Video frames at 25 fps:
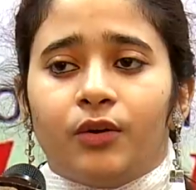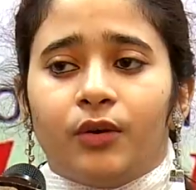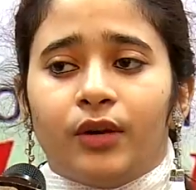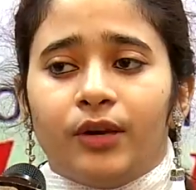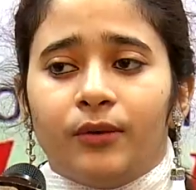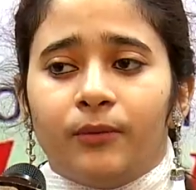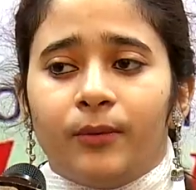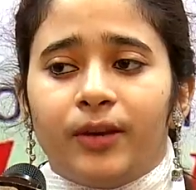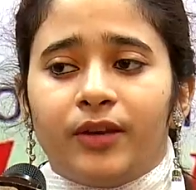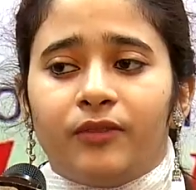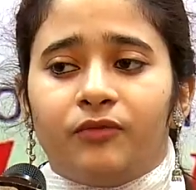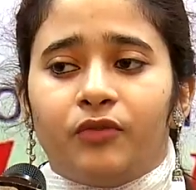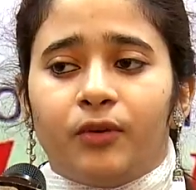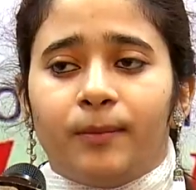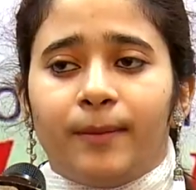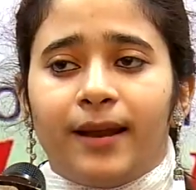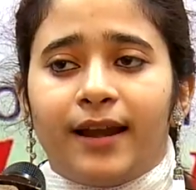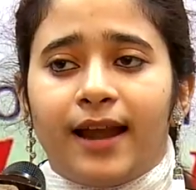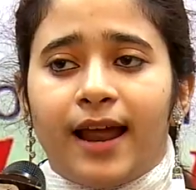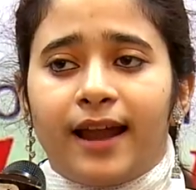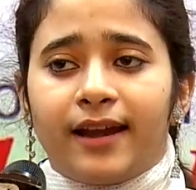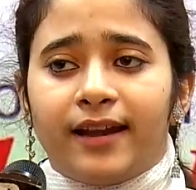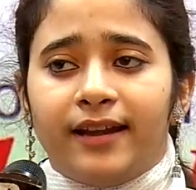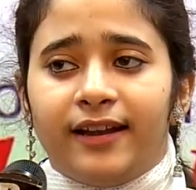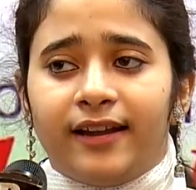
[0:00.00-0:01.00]
in which women
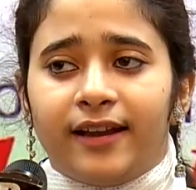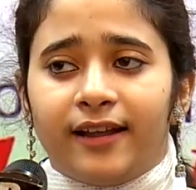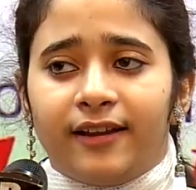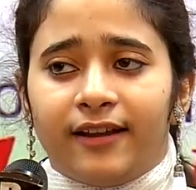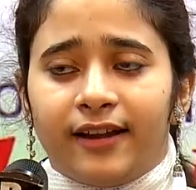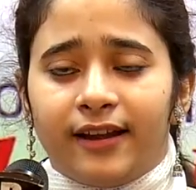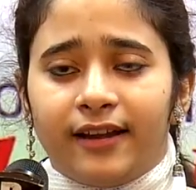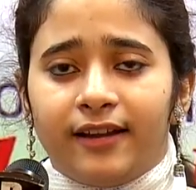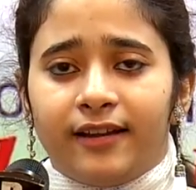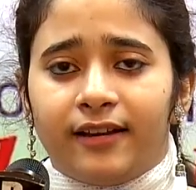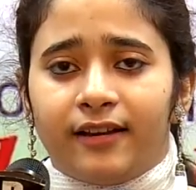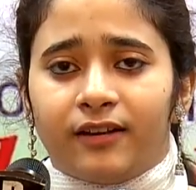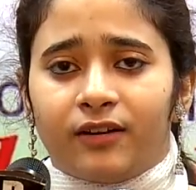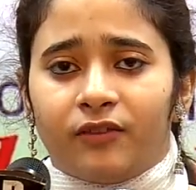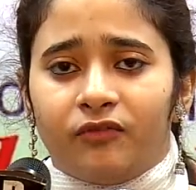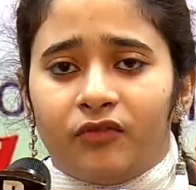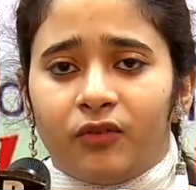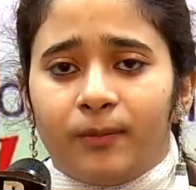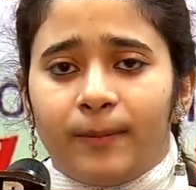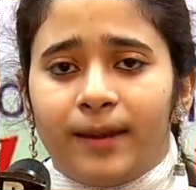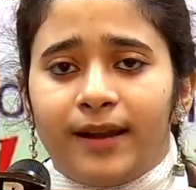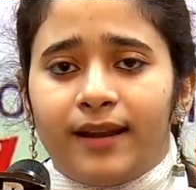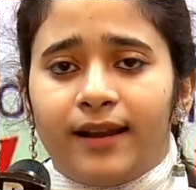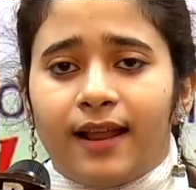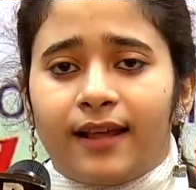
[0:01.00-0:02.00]
are
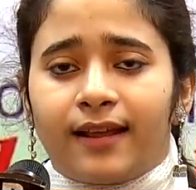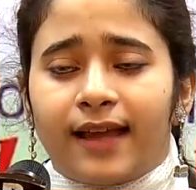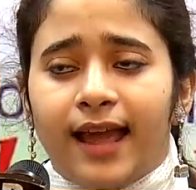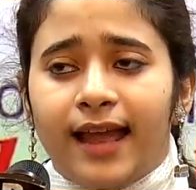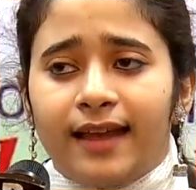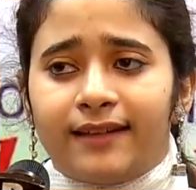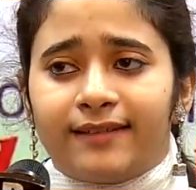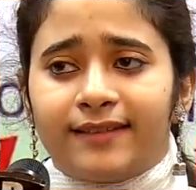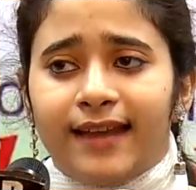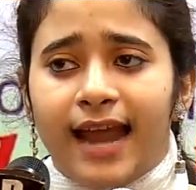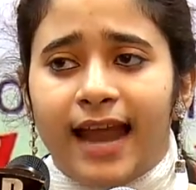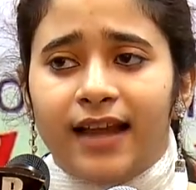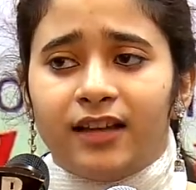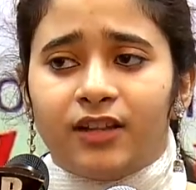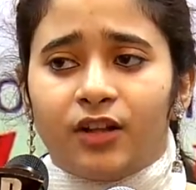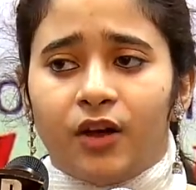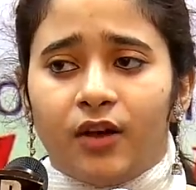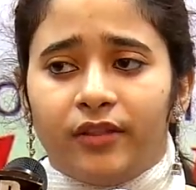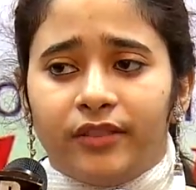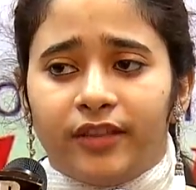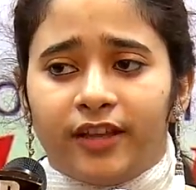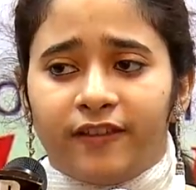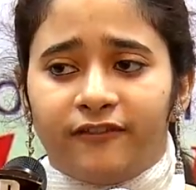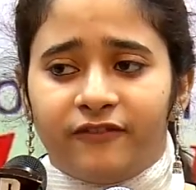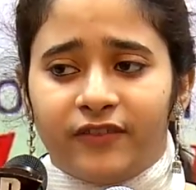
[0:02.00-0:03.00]
women can stand
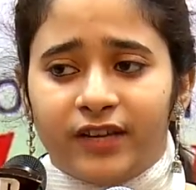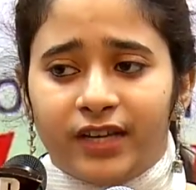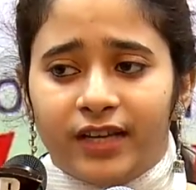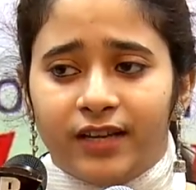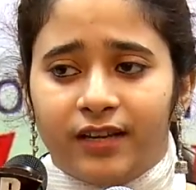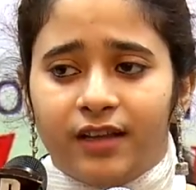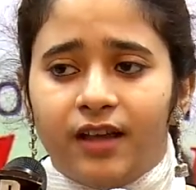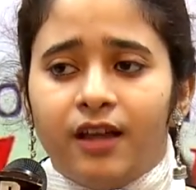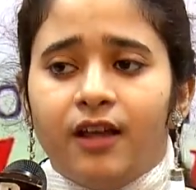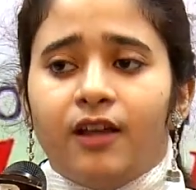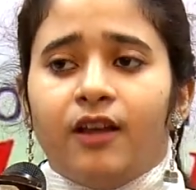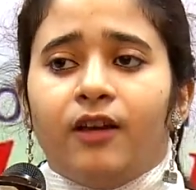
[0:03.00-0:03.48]
on their feet.